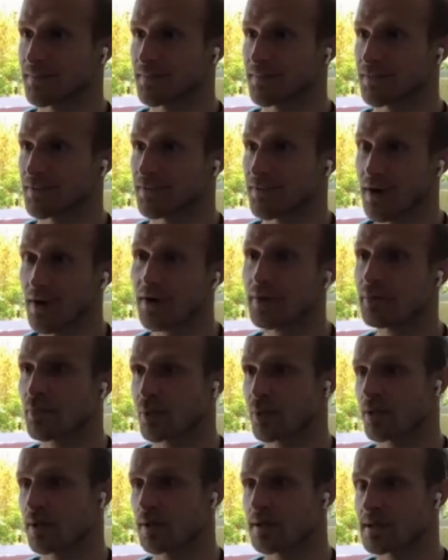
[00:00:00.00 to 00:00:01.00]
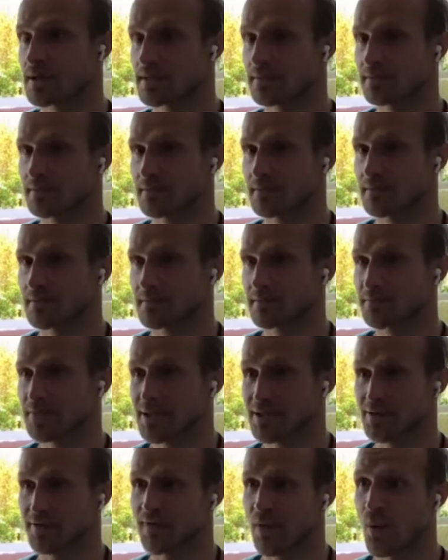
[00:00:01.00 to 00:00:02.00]
It's a very important
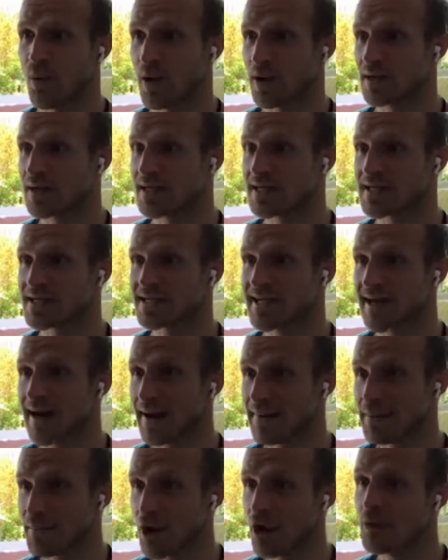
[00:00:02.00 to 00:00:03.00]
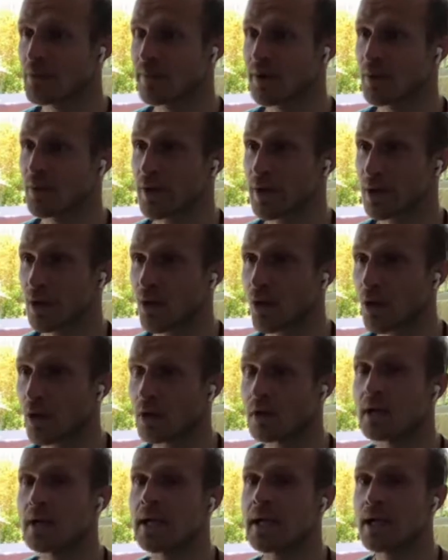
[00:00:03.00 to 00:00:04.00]
piece of awareness that I'm hoping we
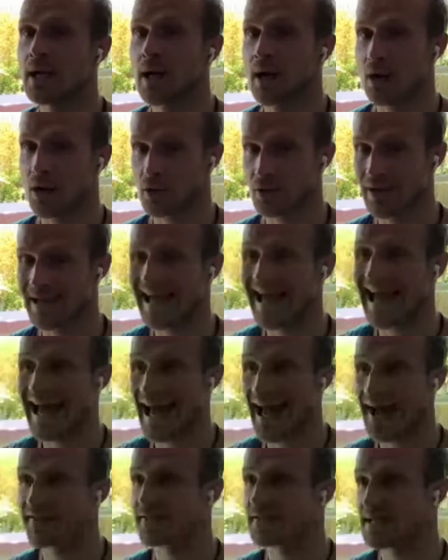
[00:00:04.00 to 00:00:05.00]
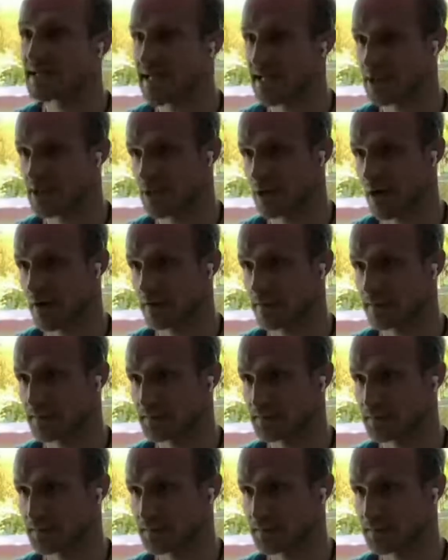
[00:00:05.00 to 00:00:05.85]
all already have a sense of.